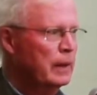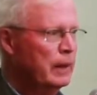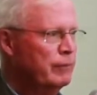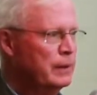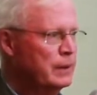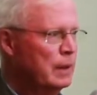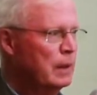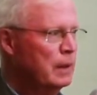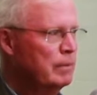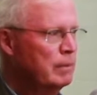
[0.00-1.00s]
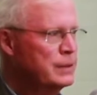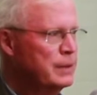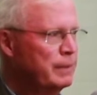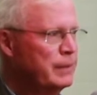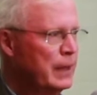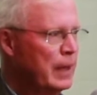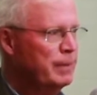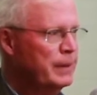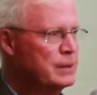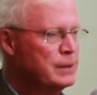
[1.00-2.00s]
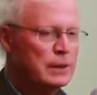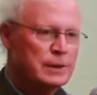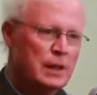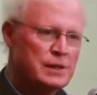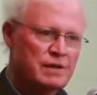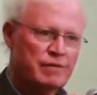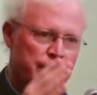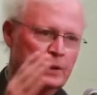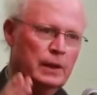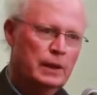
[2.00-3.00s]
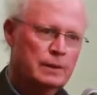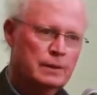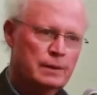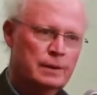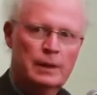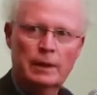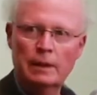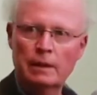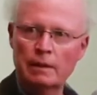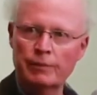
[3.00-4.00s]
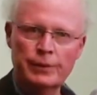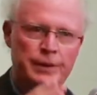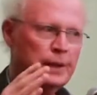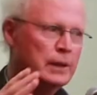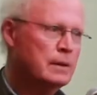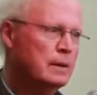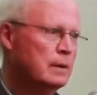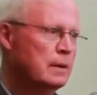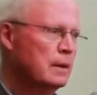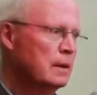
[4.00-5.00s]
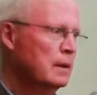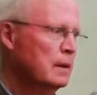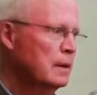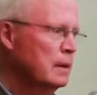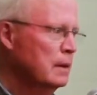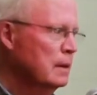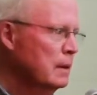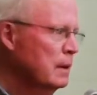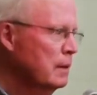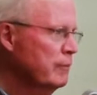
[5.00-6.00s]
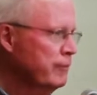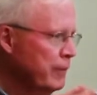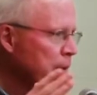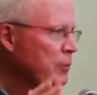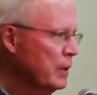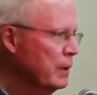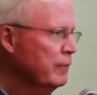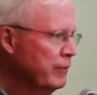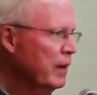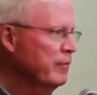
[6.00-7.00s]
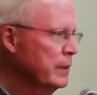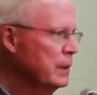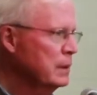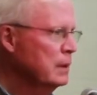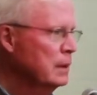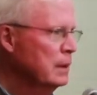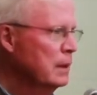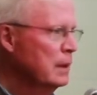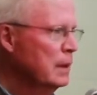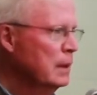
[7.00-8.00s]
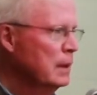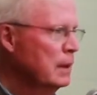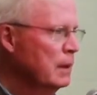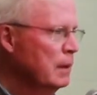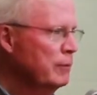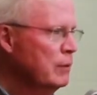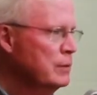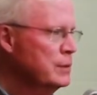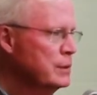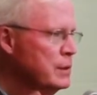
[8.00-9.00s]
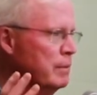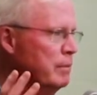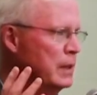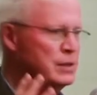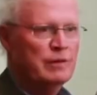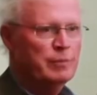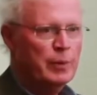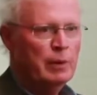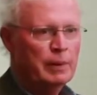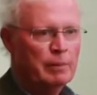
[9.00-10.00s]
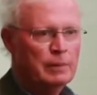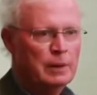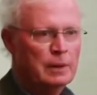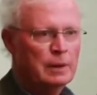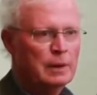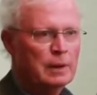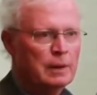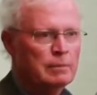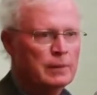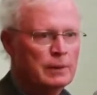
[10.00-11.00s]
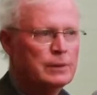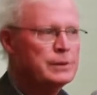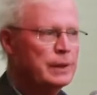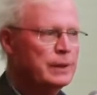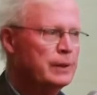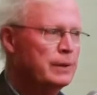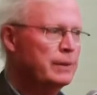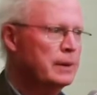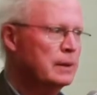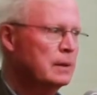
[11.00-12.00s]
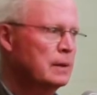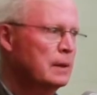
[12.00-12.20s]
Every time something happens that doesn't fit into the predicted framework of government, of course there's a massive problem. Who's going to deal with it?